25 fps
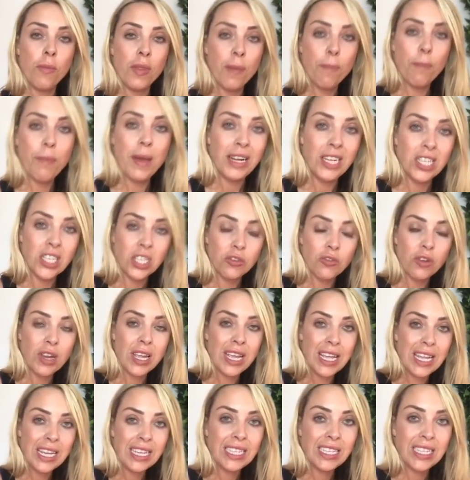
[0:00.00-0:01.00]
the better it
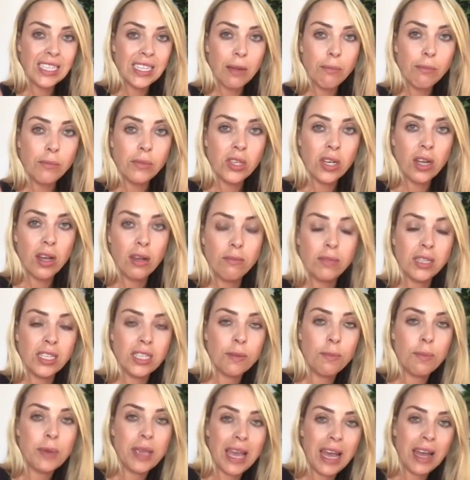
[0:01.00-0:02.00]
is sometimes
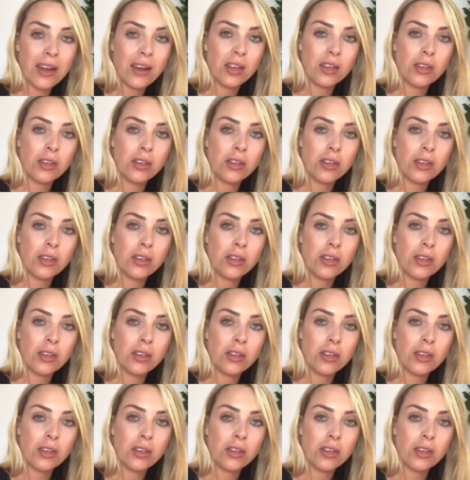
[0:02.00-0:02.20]
to be able to